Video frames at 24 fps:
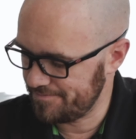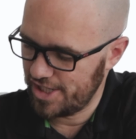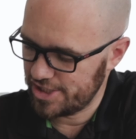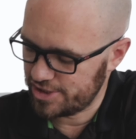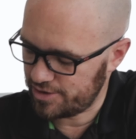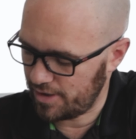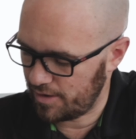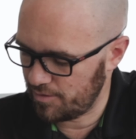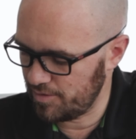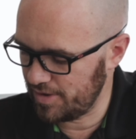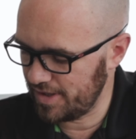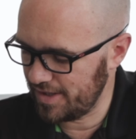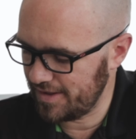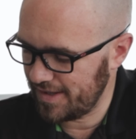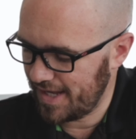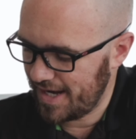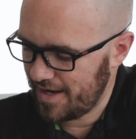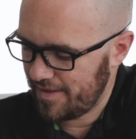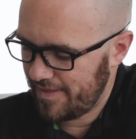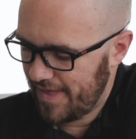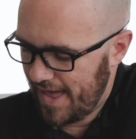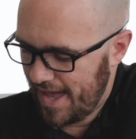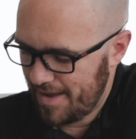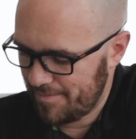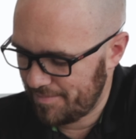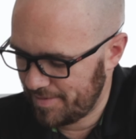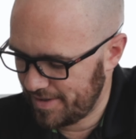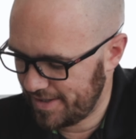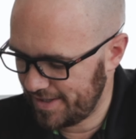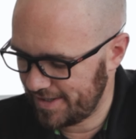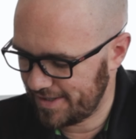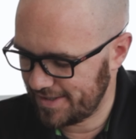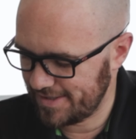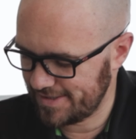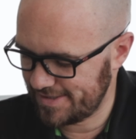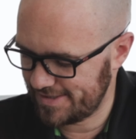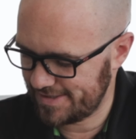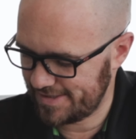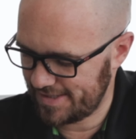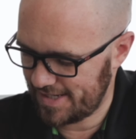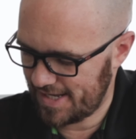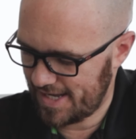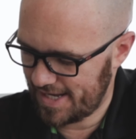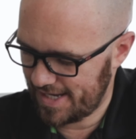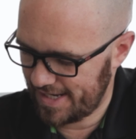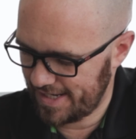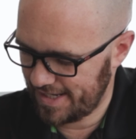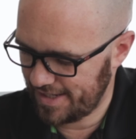So I really like that because
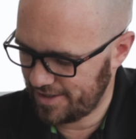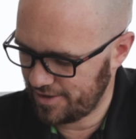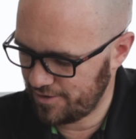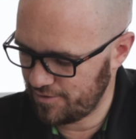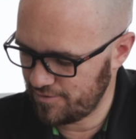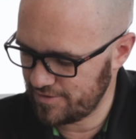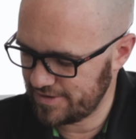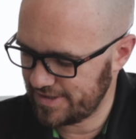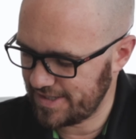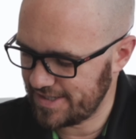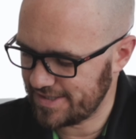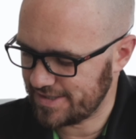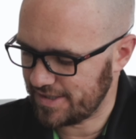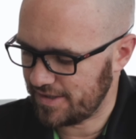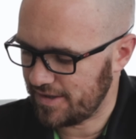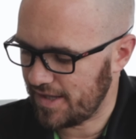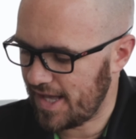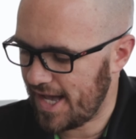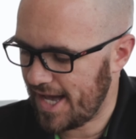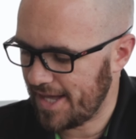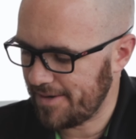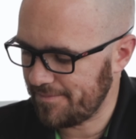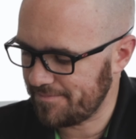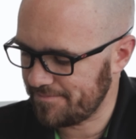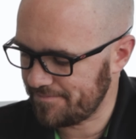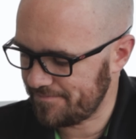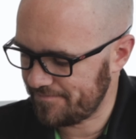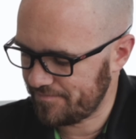I use these a lot,